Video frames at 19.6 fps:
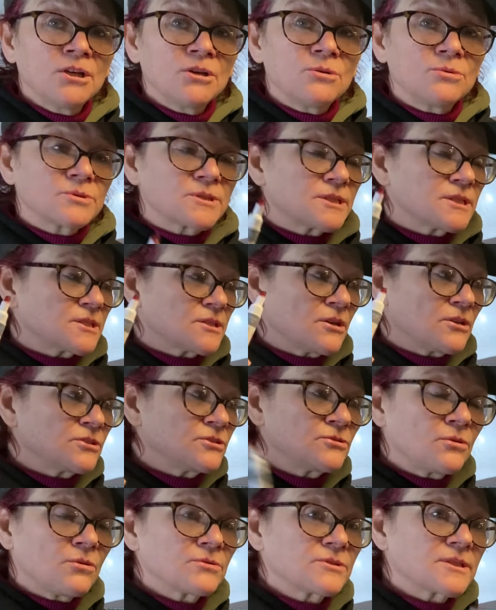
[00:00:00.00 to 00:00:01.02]
Horses are
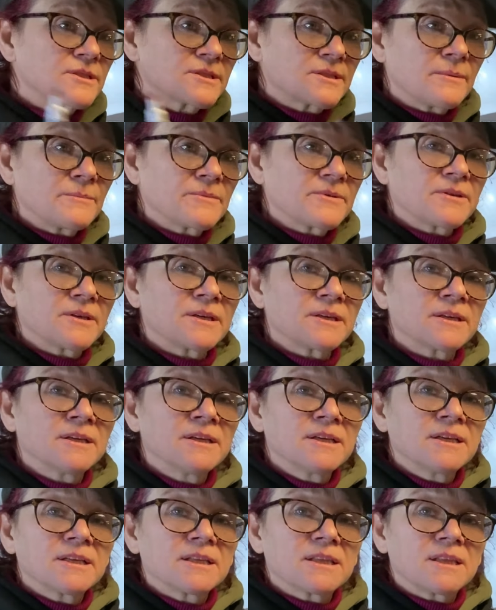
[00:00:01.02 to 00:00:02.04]
not something
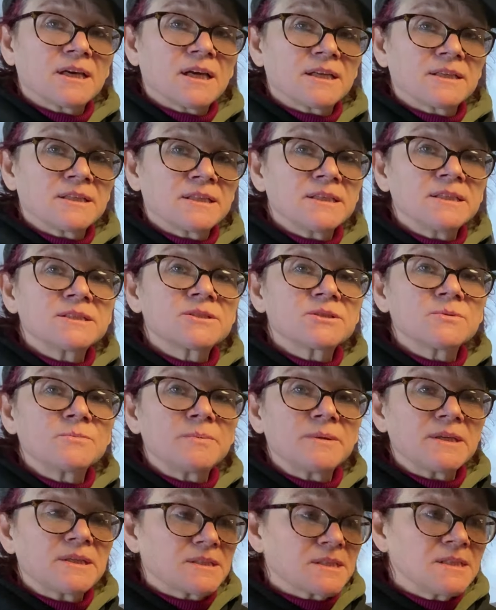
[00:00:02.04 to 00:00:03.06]
that need to
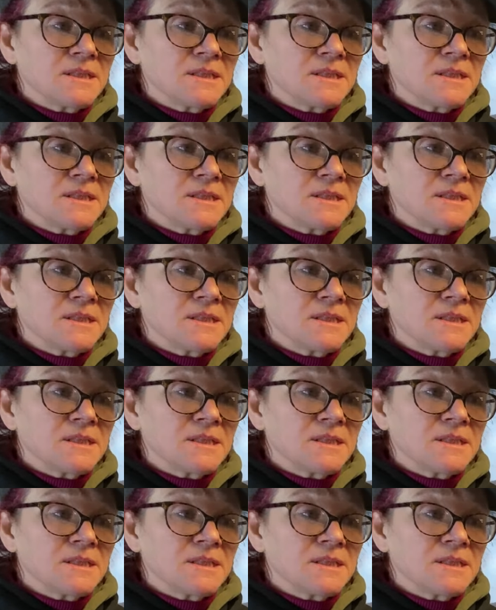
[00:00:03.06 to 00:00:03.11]
be